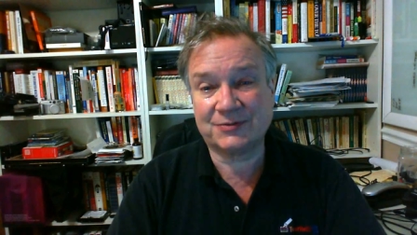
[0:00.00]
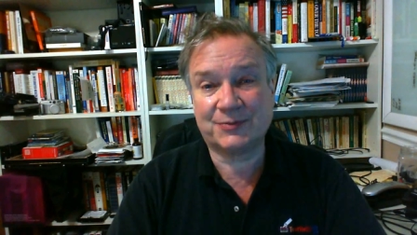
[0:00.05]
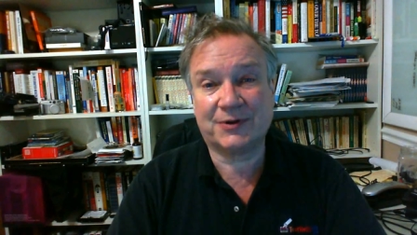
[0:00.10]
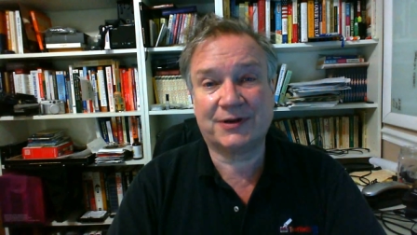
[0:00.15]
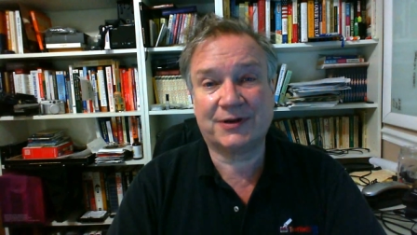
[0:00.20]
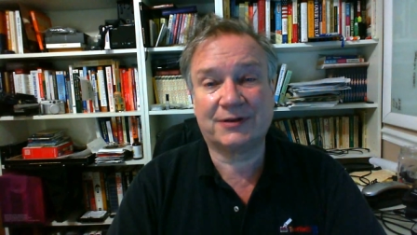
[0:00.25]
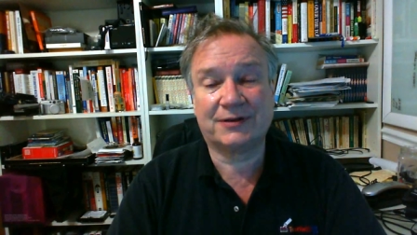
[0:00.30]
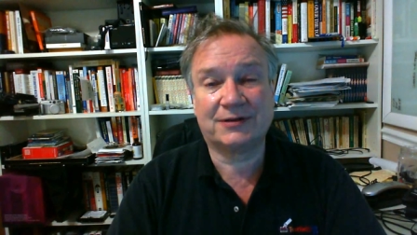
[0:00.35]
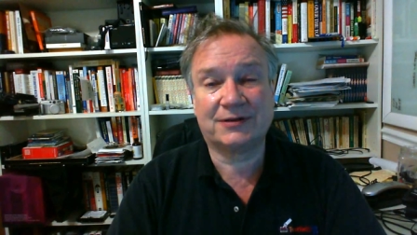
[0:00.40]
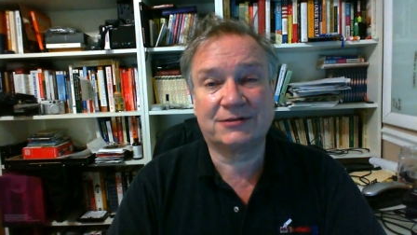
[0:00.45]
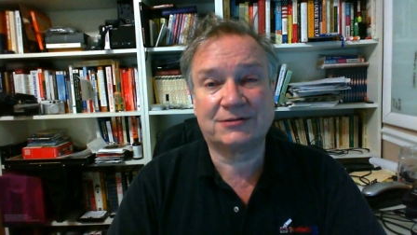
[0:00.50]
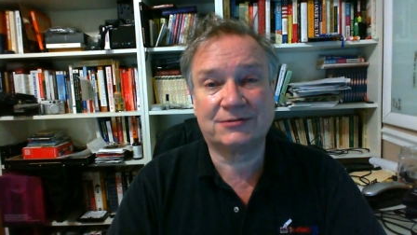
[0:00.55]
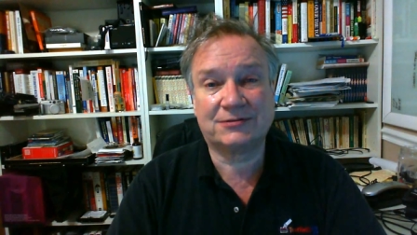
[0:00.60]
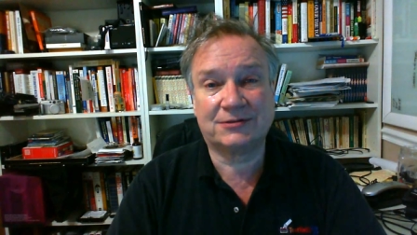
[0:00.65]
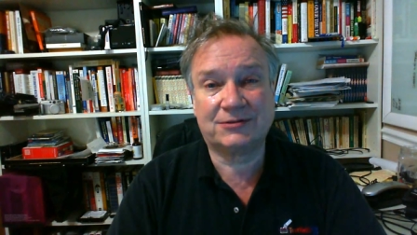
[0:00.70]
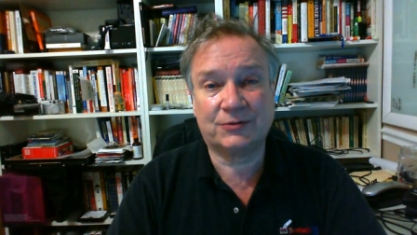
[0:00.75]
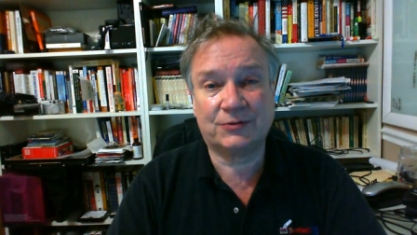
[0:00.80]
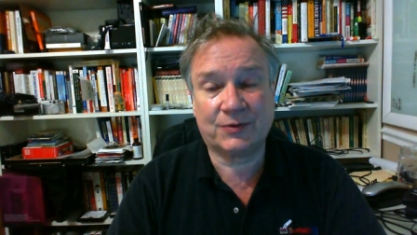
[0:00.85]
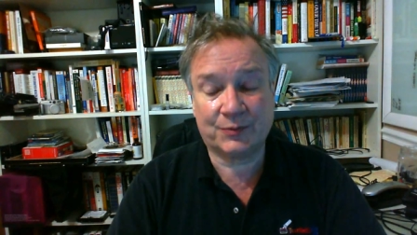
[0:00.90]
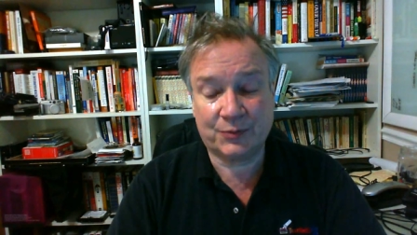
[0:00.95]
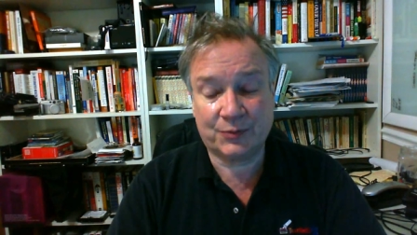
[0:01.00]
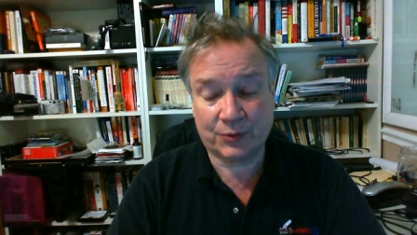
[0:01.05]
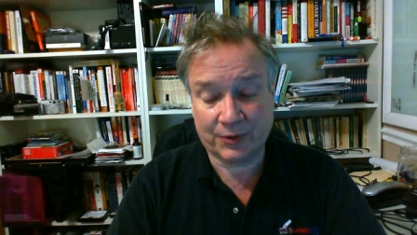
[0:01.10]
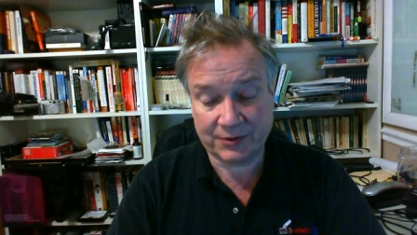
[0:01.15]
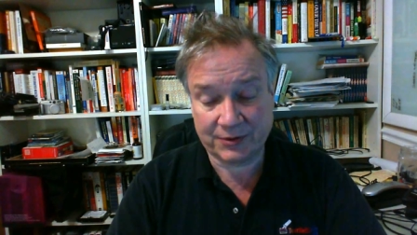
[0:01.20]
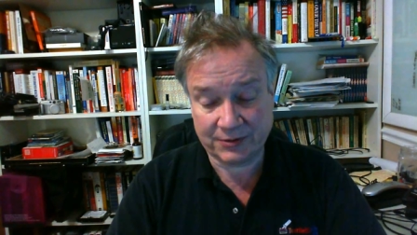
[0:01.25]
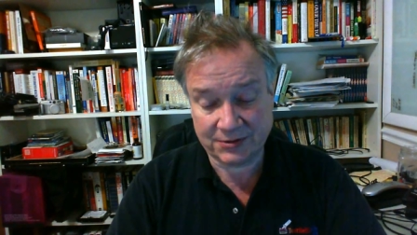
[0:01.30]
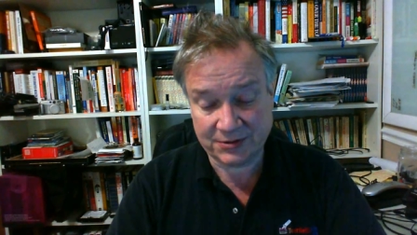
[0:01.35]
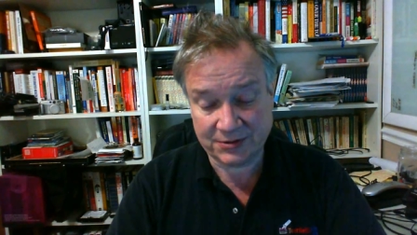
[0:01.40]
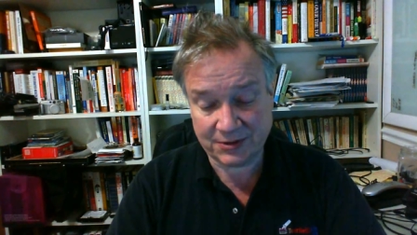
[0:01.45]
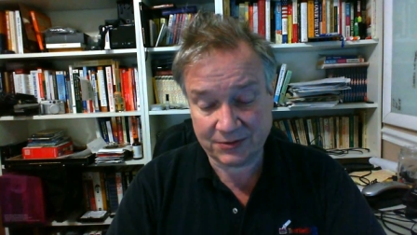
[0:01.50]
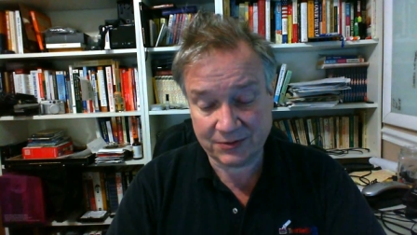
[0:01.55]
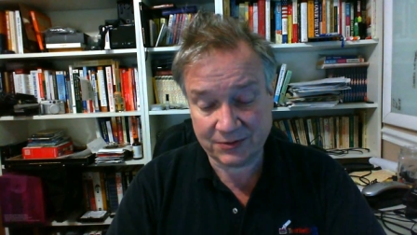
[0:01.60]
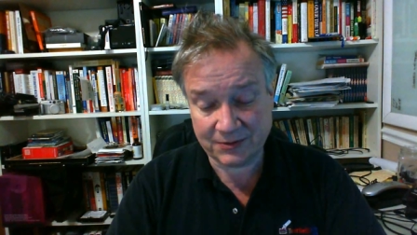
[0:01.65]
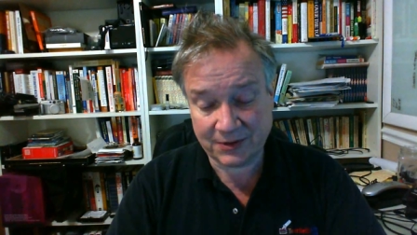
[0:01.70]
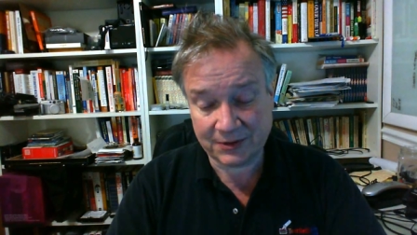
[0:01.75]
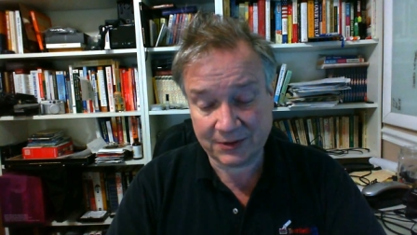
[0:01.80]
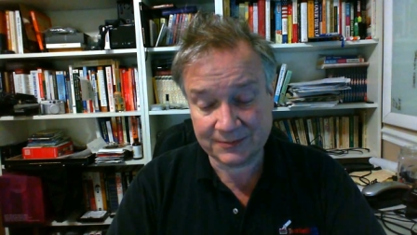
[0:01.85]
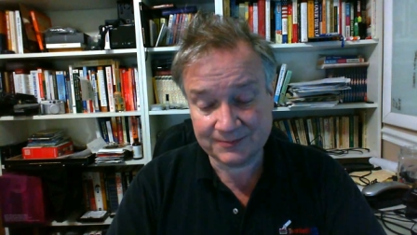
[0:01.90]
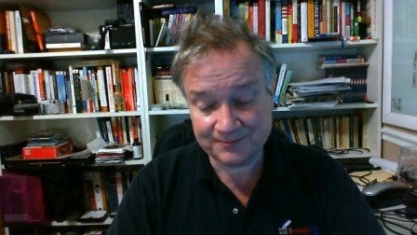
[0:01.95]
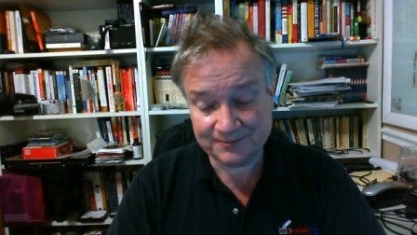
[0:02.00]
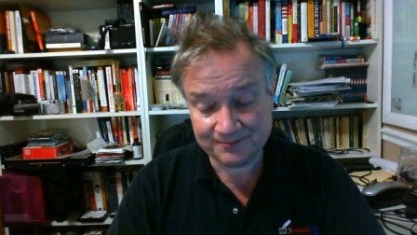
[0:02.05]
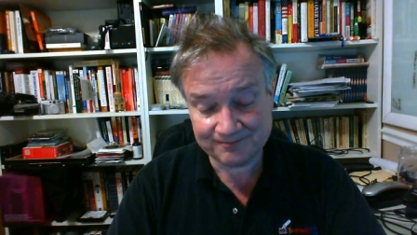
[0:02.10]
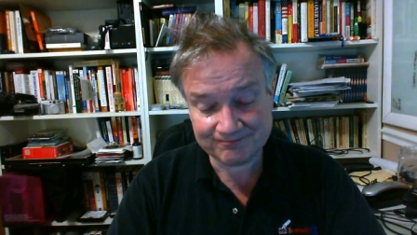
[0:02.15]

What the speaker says: but it's too important, so